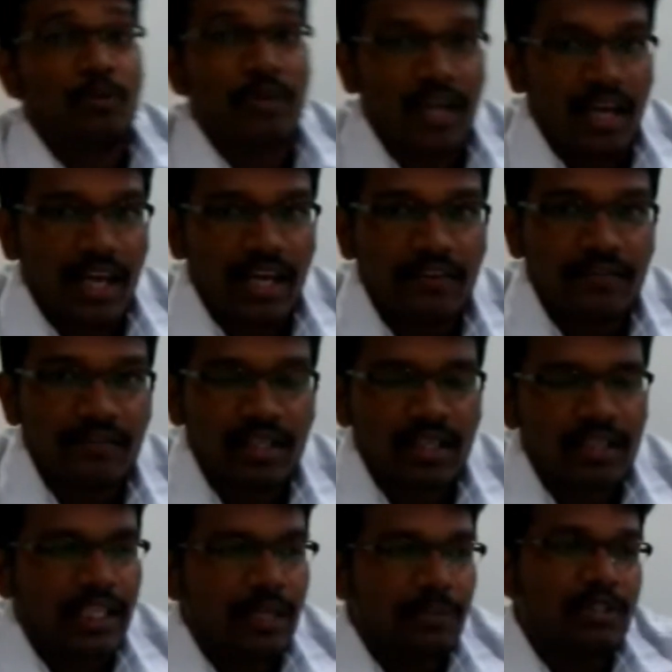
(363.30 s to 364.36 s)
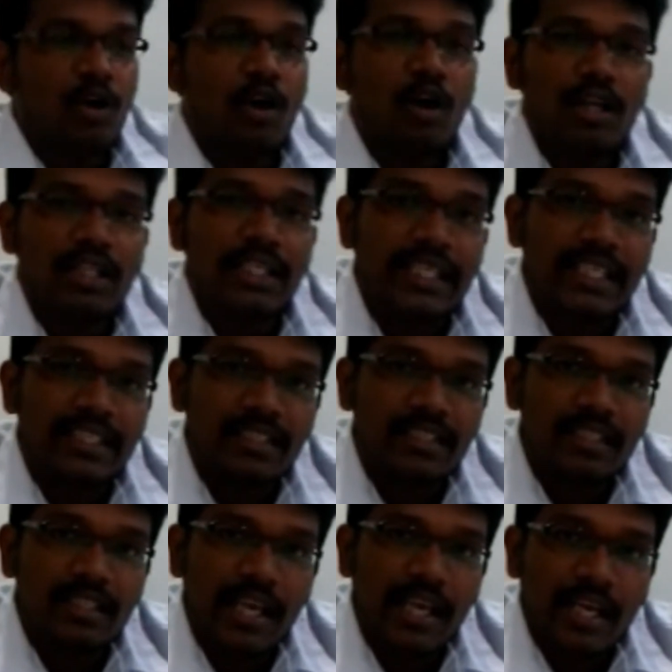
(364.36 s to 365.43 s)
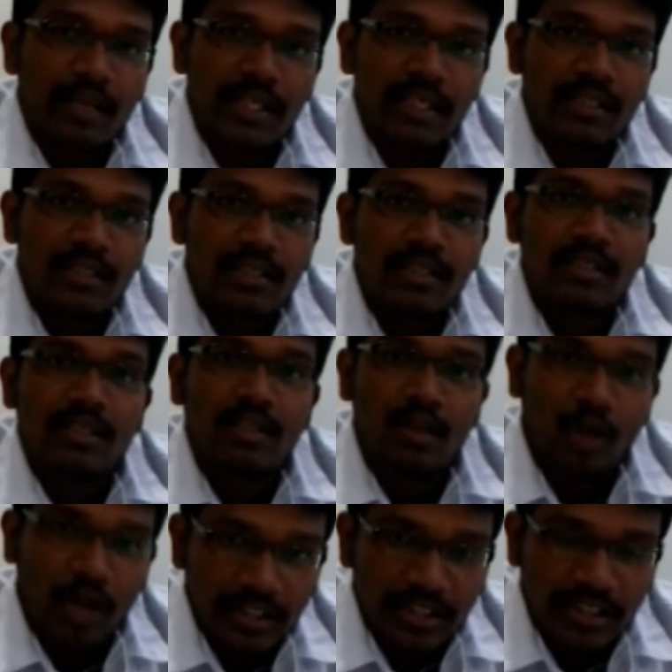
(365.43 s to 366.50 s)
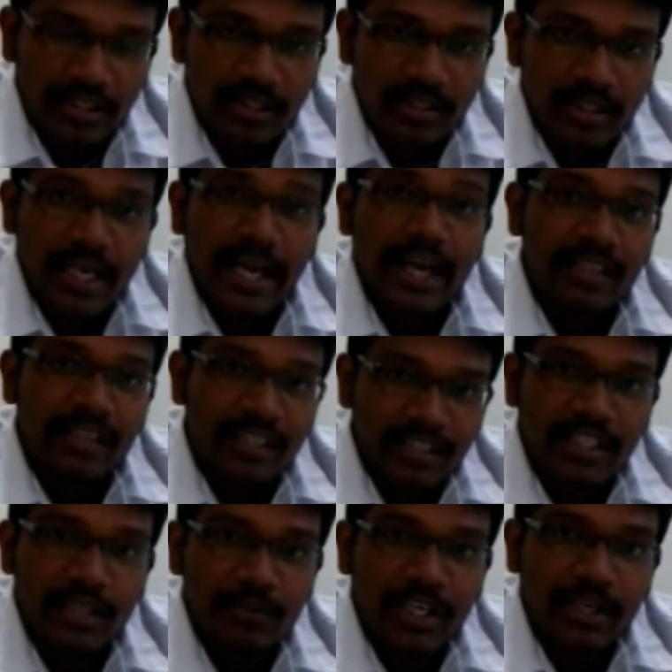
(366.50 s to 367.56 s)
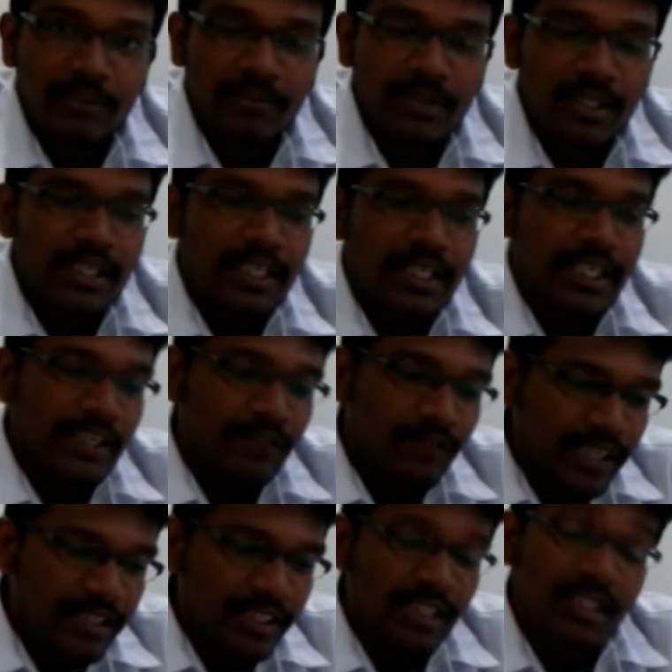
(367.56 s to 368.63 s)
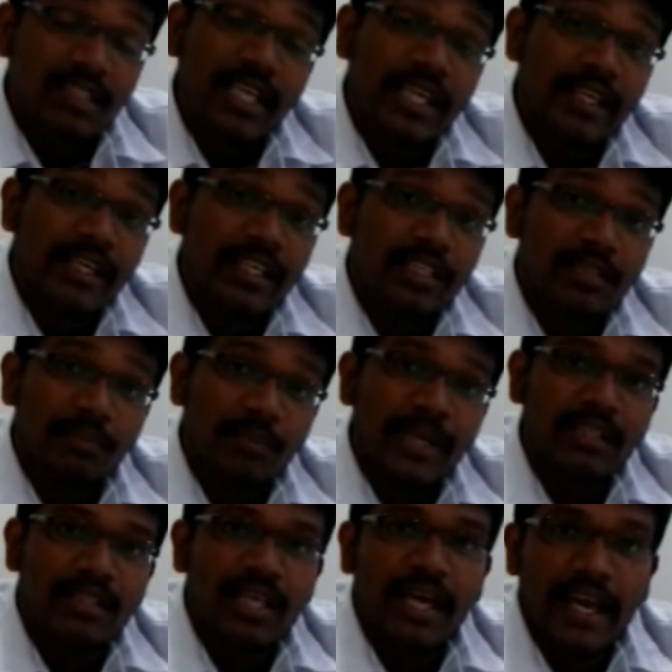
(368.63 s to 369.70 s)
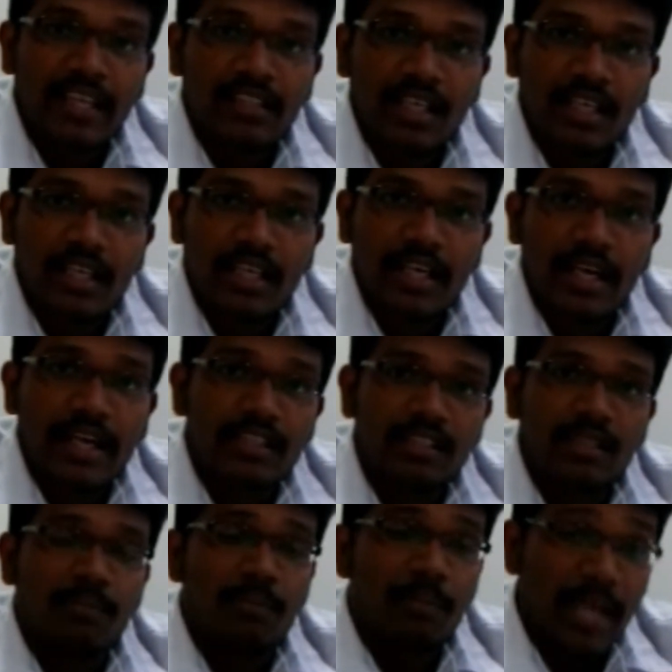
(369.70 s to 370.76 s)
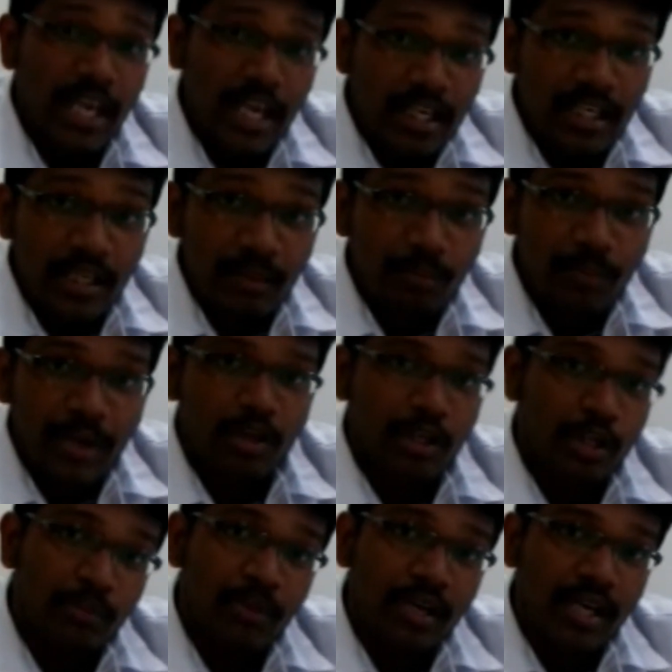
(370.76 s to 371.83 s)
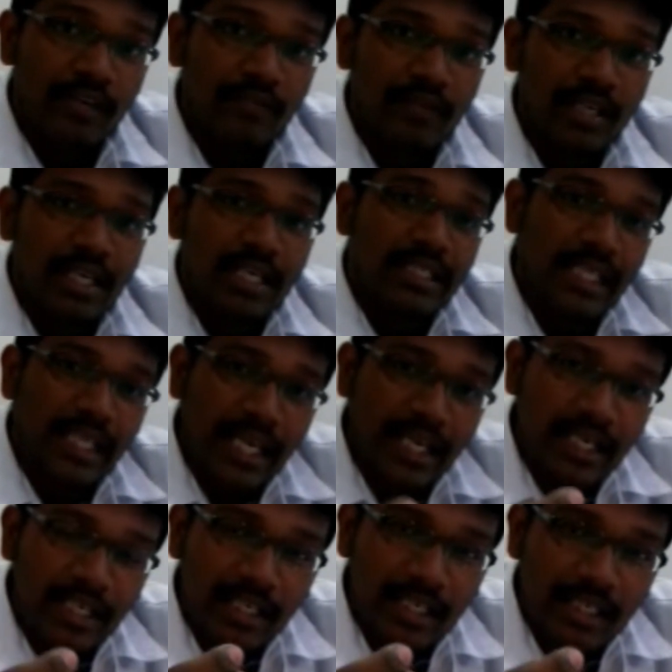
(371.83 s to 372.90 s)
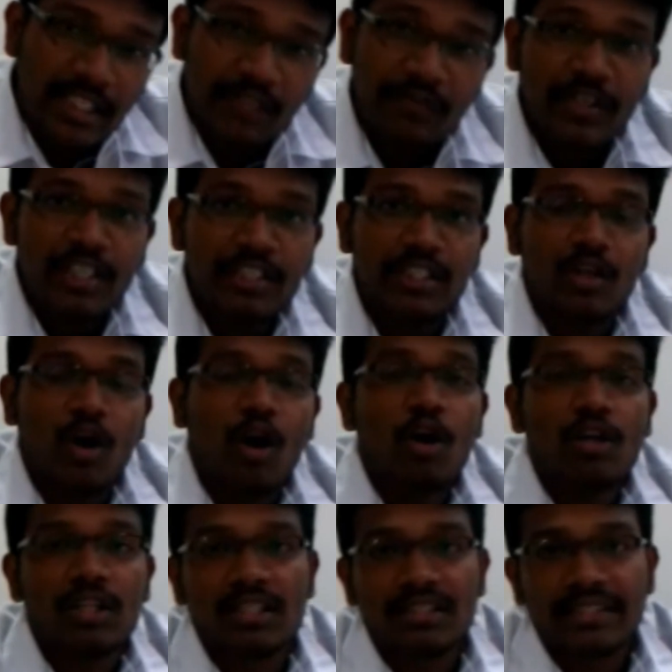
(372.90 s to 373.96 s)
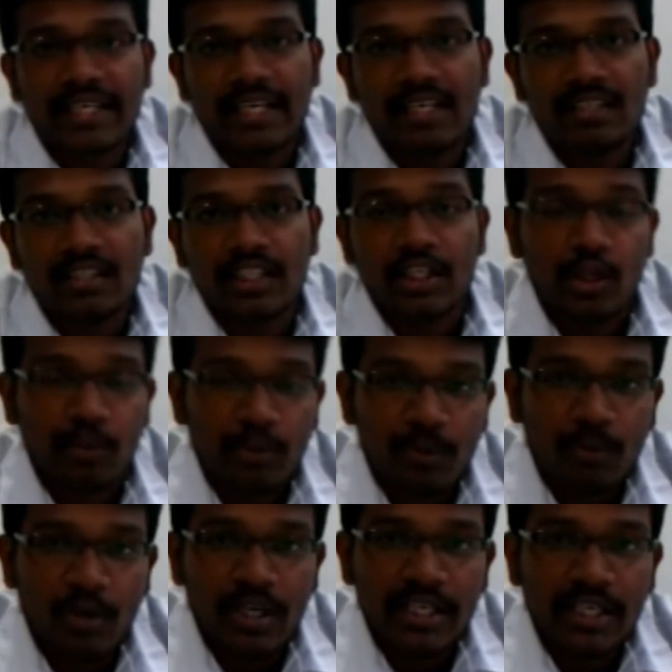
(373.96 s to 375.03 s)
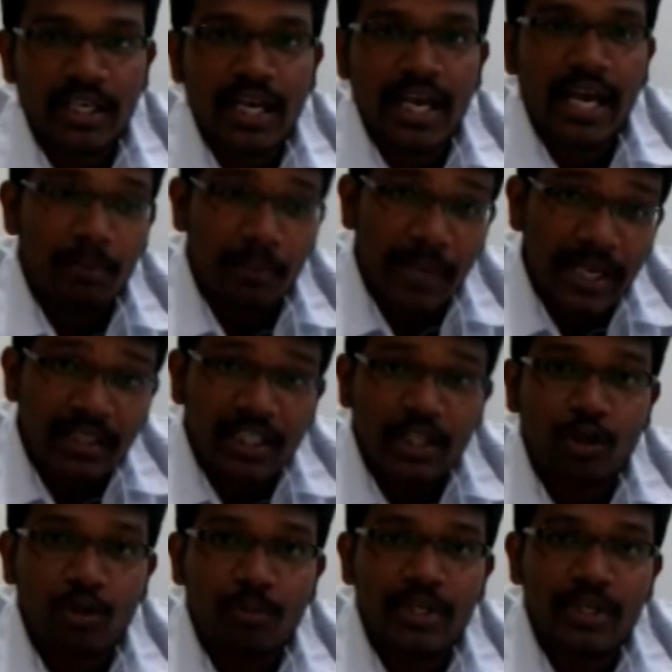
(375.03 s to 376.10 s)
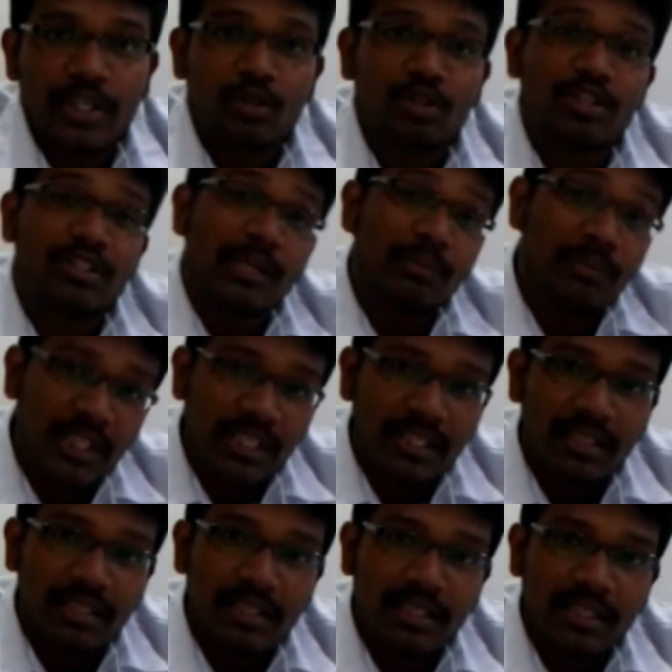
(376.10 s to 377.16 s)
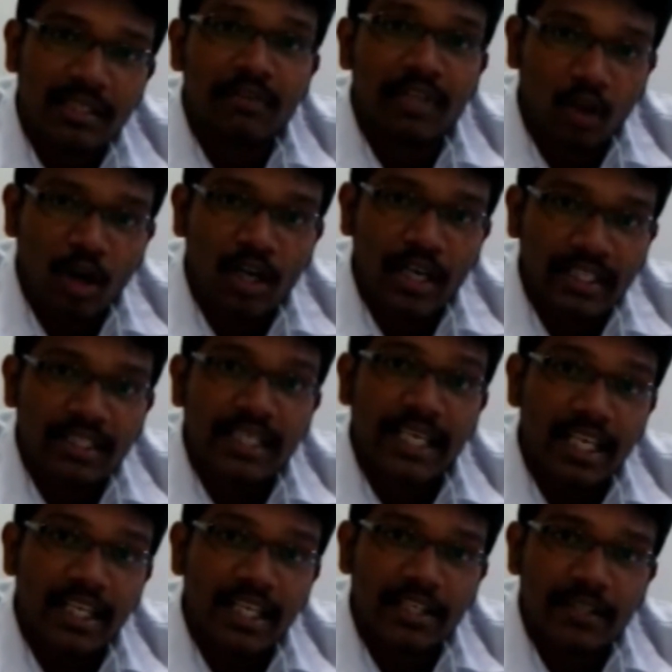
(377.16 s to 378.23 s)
life, then means all the diseases can be corrected. At the same time, if let's say the scientists make the XNA as the main impact of human life, they can differentiate all the cells in the human body and make the human into something that they call as alien.